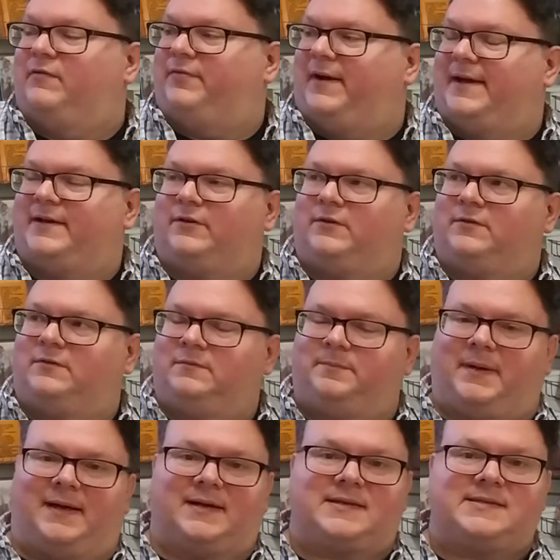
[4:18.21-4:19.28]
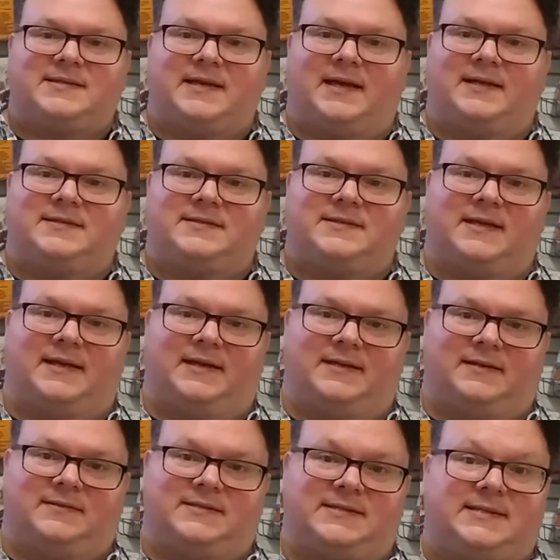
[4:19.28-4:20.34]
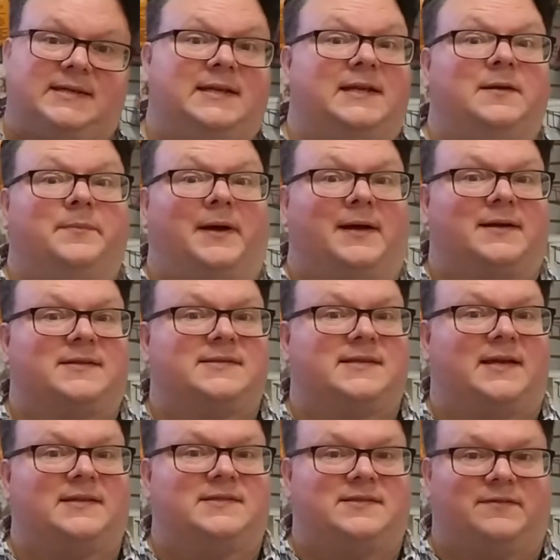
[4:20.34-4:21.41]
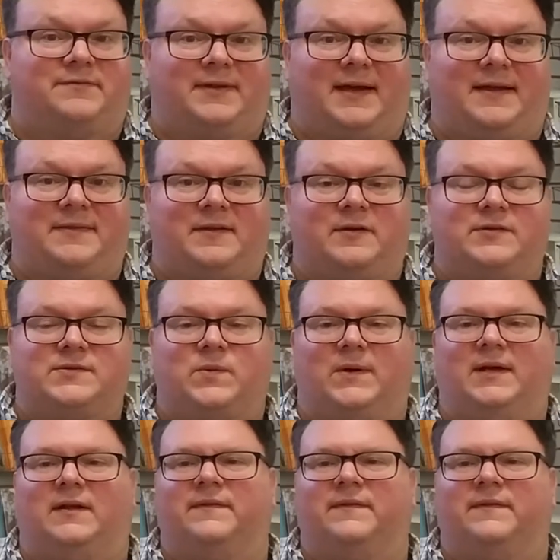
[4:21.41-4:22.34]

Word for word: vinyl box sets and CD box sets of that though as well,